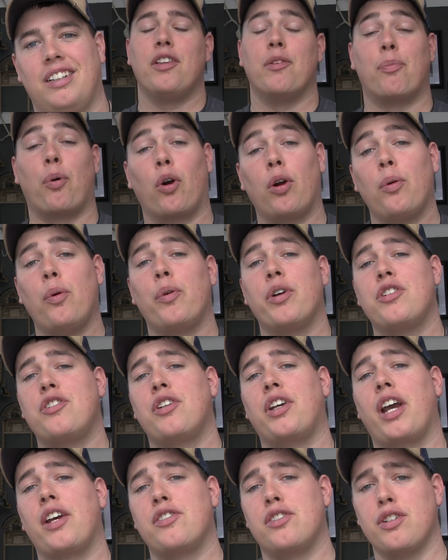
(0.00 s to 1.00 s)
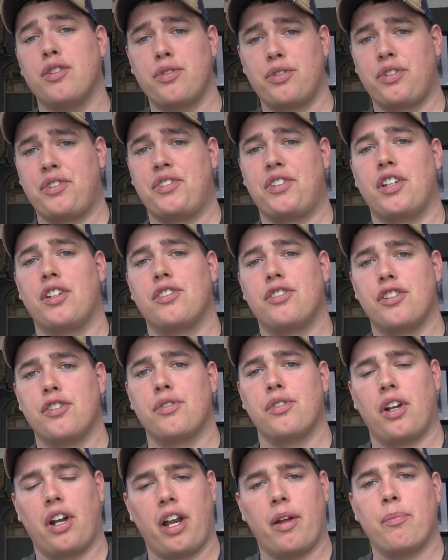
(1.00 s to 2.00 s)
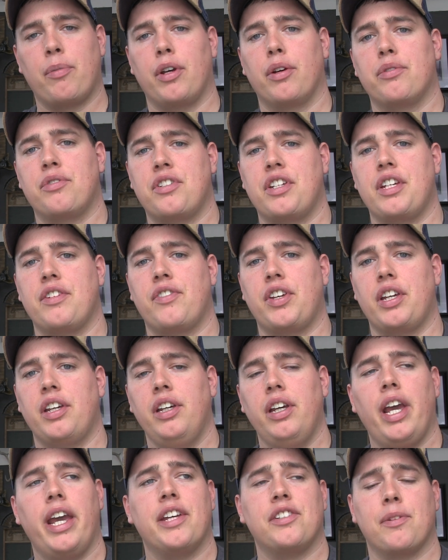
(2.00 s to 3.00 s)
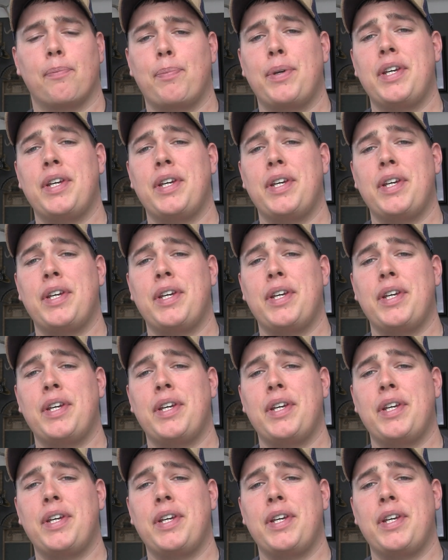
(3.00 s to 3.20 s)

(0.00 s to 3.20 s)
The portable winch you guys usually see us using on MBO TV is a